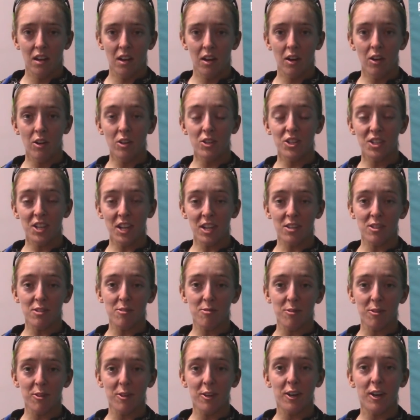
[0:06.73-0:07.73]
Oh, it sounds
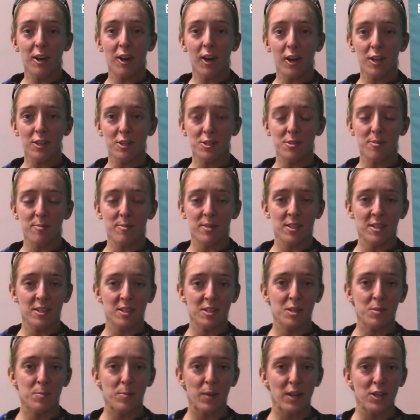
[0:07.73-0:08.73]
really awesome and
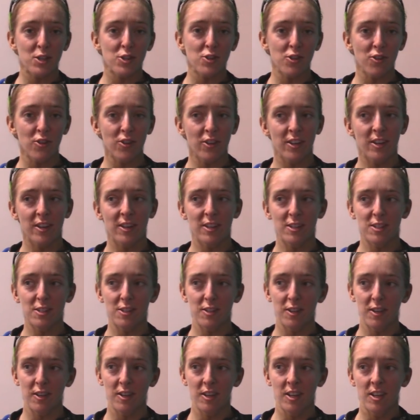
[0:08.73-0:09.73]
special, and it's
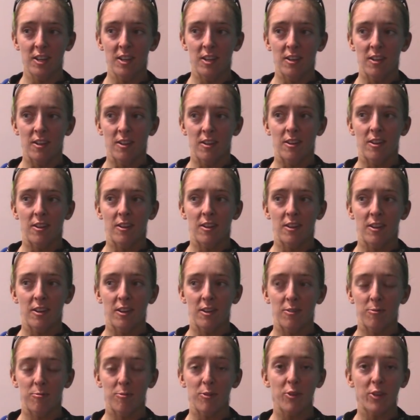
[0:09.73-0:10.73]
uh,
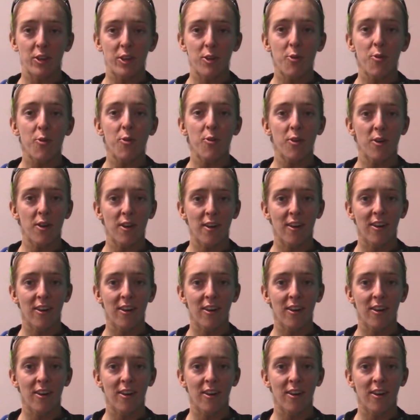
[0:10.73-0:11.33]
uh, really cool.